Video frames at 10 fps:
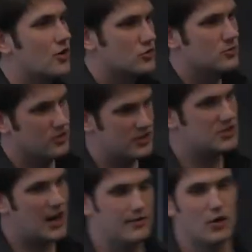vulnerable. This
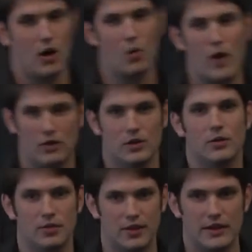is kind of a
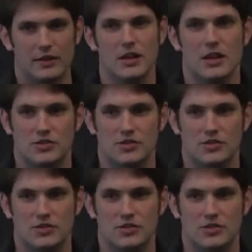well-known thing.